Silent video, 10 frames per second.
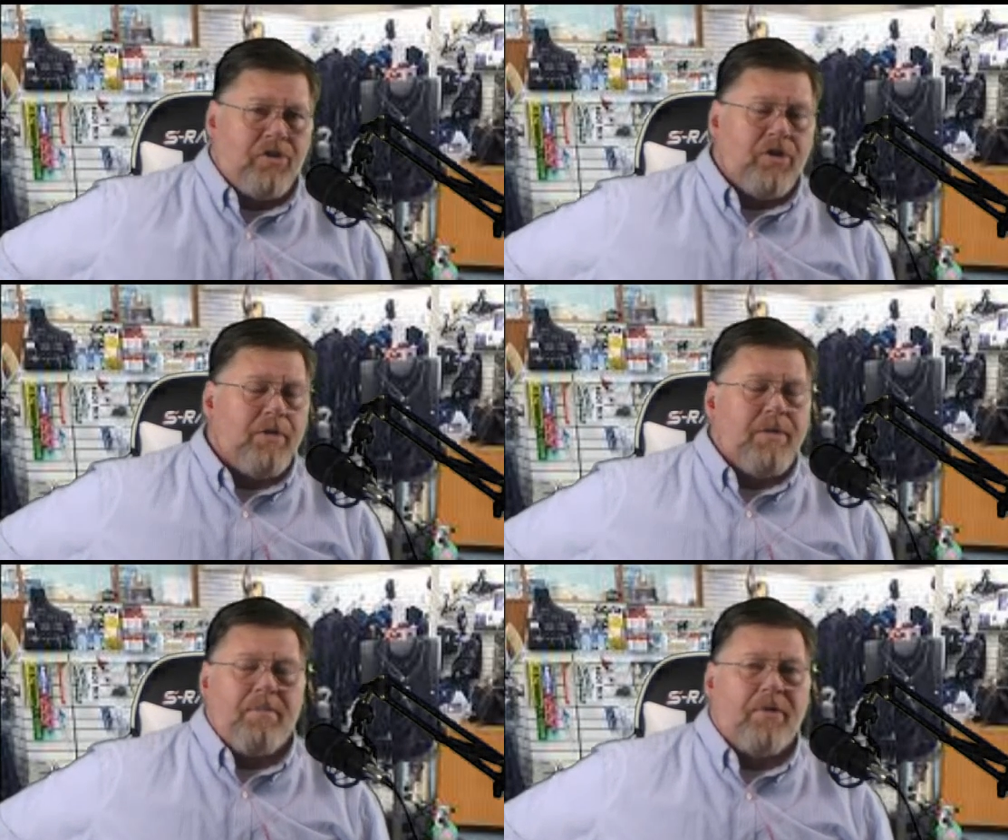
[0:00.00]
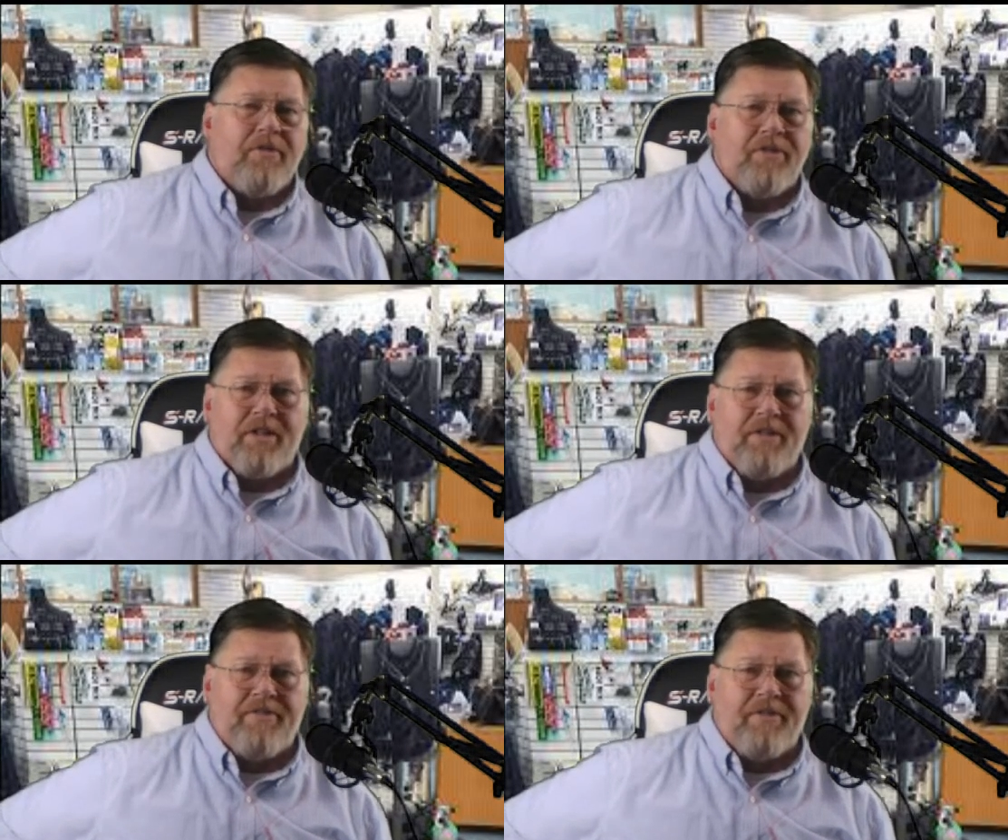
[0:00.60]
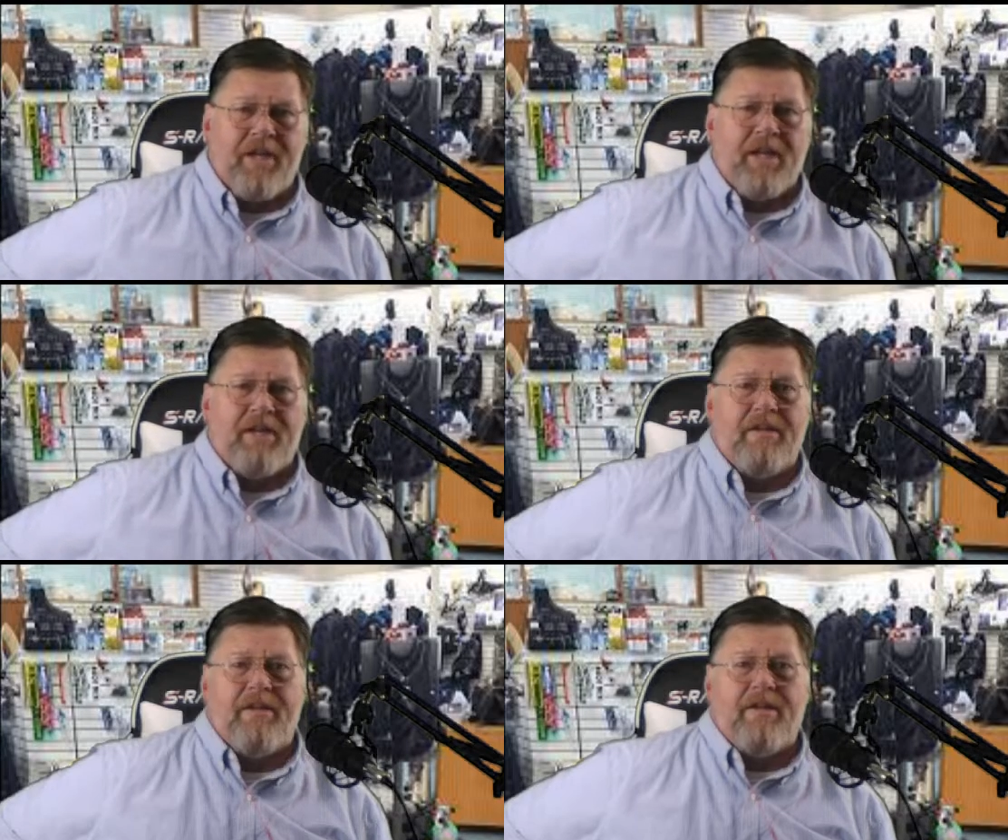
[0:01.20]
You could be perfectly fit
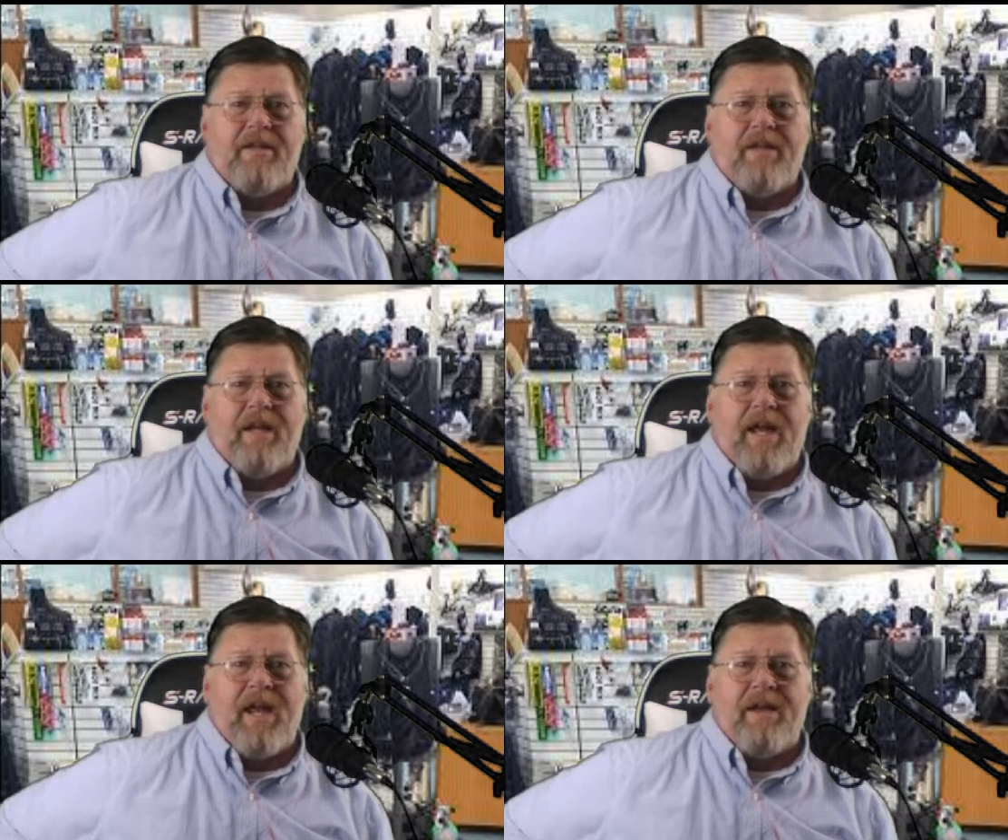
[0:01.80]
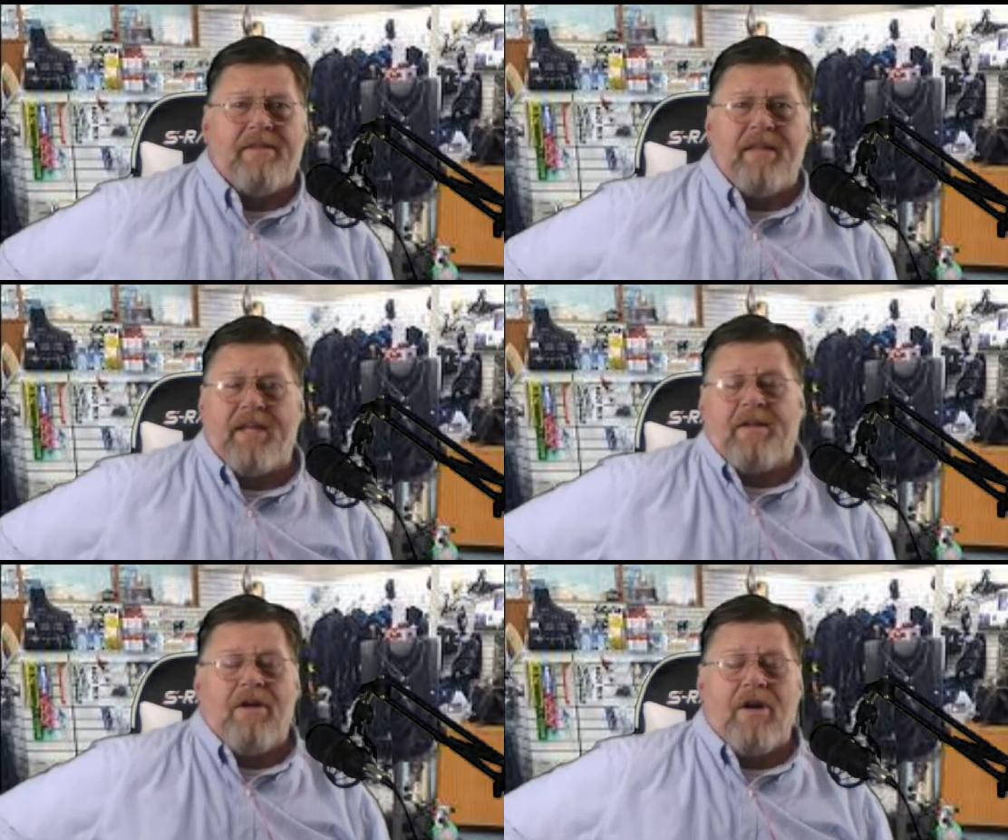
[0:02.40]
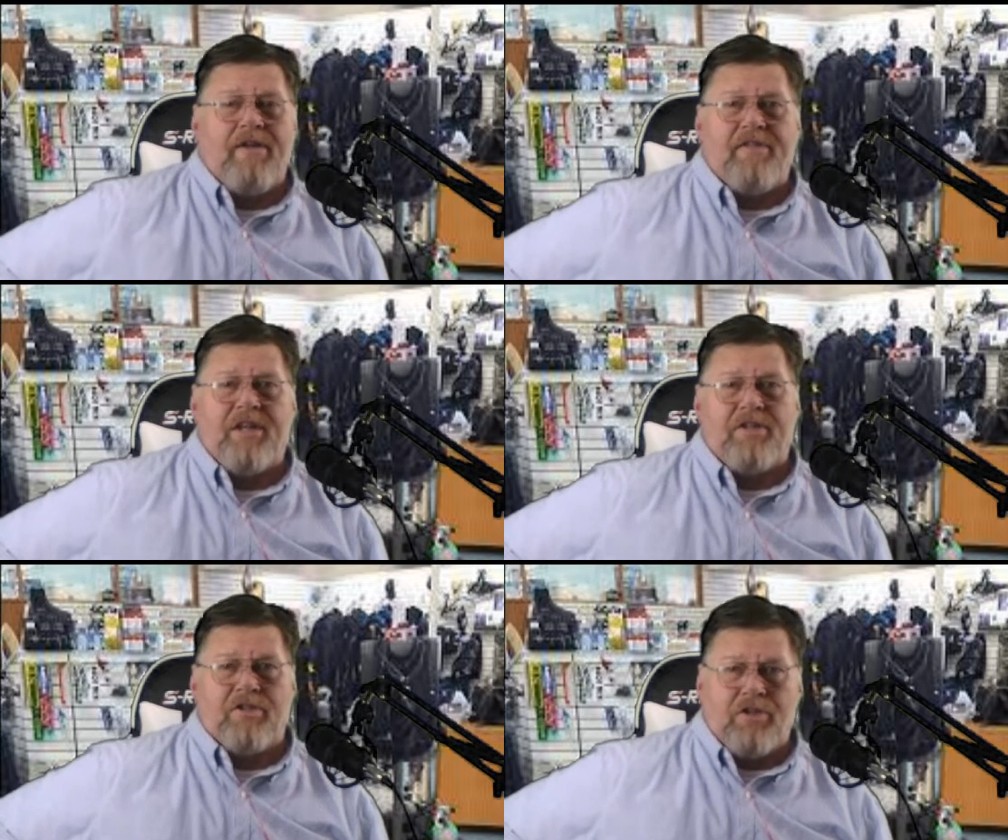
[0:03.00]
and think, oh,
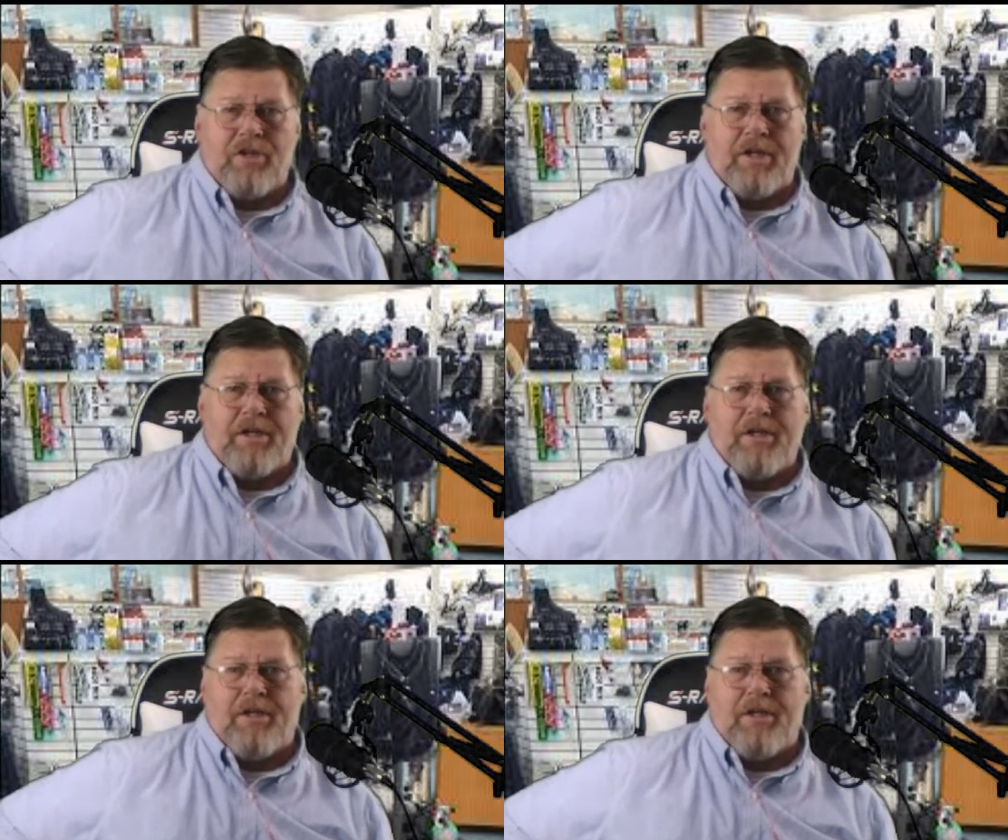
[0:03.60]
everything's good.